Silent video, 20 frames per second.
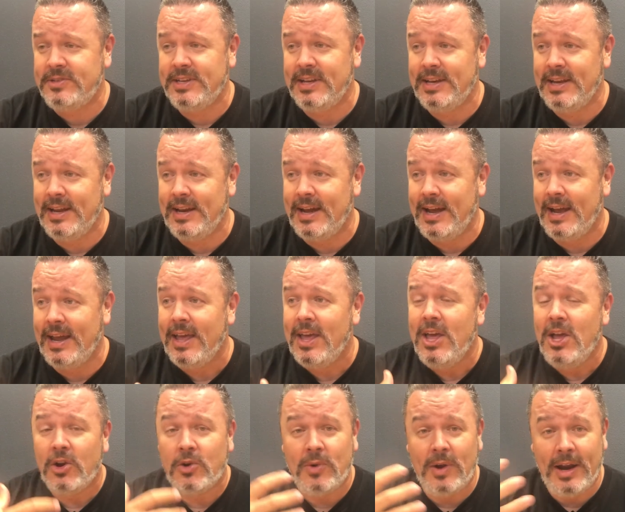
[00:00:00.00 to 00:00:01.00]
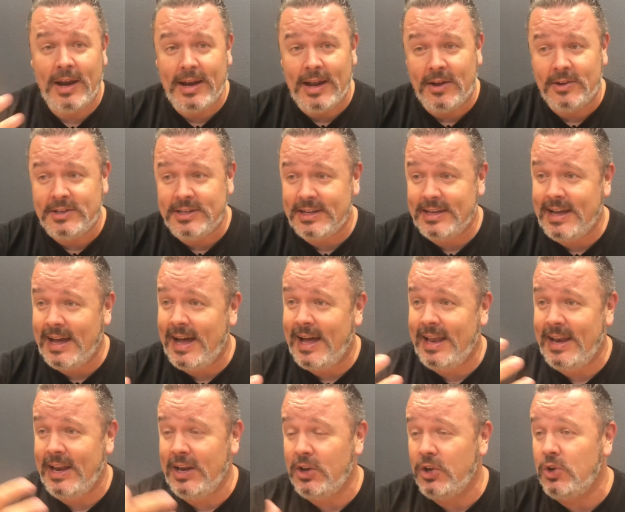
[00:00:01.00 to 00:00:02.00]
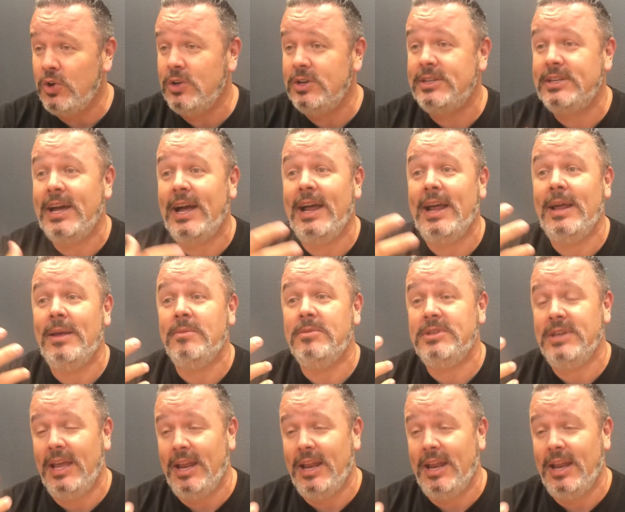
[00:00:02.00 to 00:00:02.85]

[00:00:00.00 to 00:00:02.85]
Cindy and I crying out to God in good times